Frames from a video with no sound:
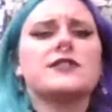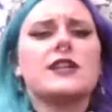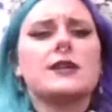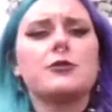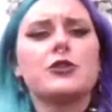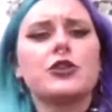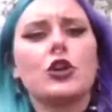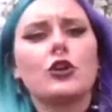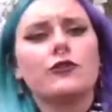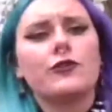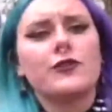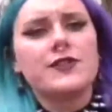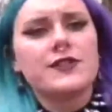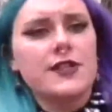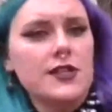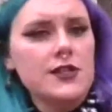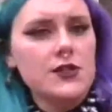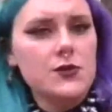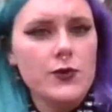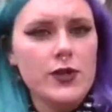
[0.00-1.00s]
able to go for
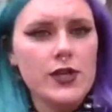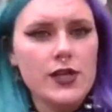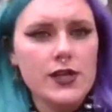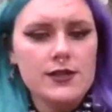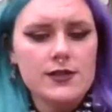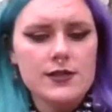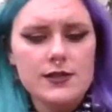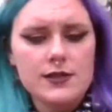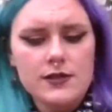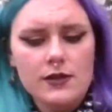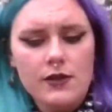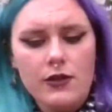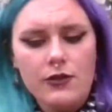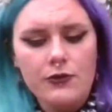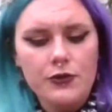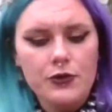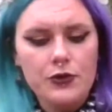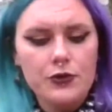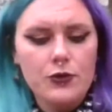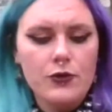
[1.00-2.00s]
6 weeks
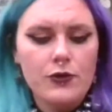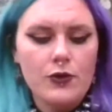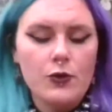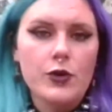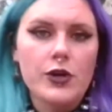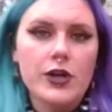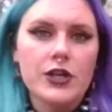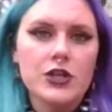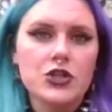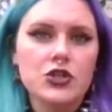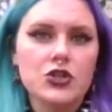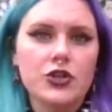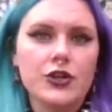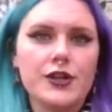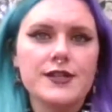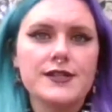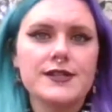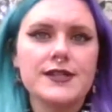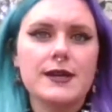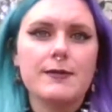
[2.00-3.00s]
through the work
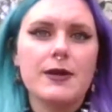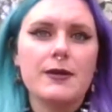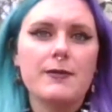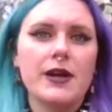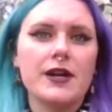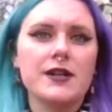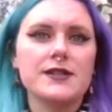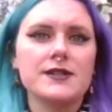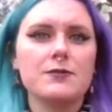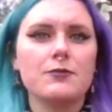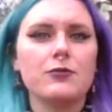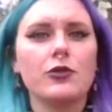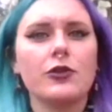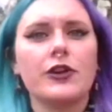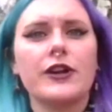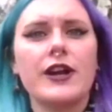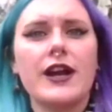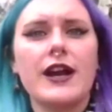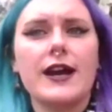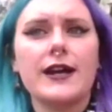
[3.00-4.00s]
insurance that my parents'
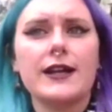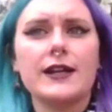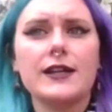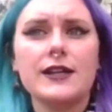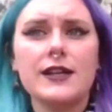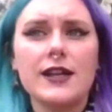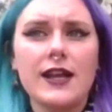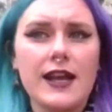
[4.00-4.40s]
employer had,